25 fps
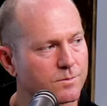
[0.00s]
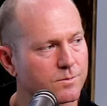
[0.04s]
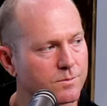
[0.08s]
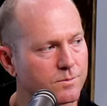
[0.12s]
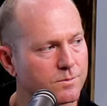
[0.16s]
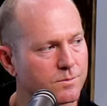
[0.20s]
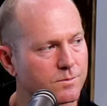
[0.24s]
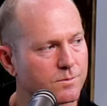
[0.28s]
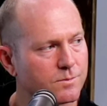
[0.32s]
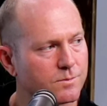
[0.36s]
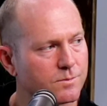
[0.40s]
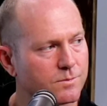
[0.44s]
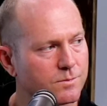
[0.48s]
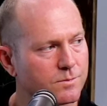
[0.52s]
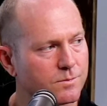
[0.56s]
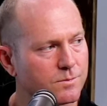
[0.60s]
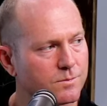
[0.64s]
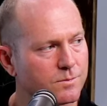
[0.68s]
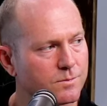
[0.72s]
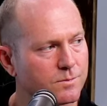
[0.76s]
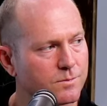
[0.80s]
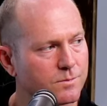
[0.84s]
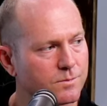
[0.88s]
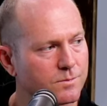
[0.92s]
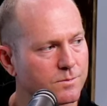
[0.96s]

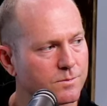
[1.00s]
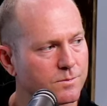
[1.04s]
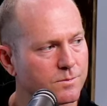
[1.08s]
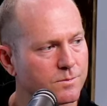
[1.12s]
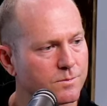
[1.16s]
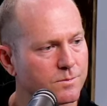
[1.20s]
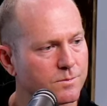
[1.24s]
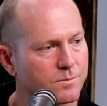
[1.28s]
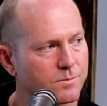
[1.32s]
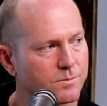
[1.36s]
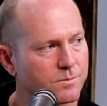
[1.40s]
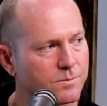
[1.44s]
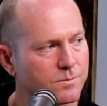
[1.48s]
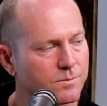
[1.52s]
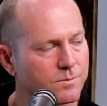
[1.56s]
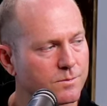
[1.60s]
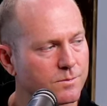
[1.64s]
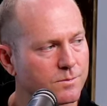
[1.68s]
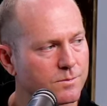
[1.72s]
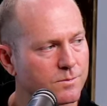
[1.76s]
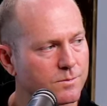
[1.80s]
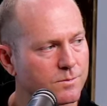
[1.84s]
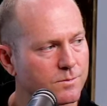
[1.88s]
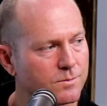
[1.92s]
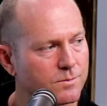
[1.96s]

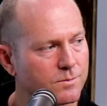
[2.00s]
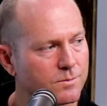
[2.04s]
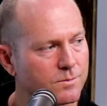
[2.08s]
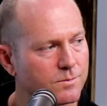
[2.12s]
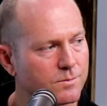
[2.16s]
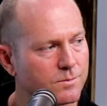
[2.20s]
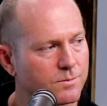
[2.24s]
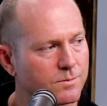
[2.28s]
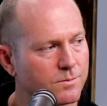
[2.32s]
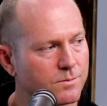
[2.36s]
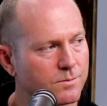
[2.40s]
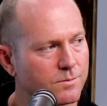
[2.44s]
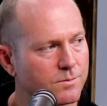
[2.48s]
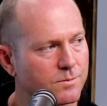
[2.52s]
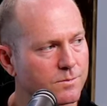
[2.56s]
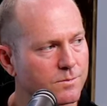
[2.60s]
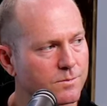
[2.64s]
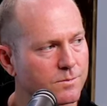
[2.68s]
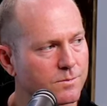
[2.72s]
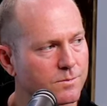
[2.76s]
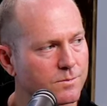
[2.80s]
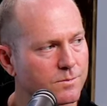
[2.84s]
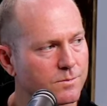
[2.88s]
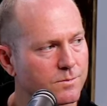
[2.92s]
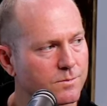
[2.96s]

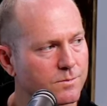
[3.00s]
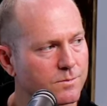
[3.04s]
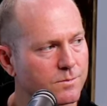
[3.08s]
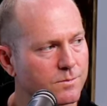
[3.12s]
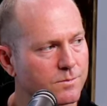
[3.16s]
(silent)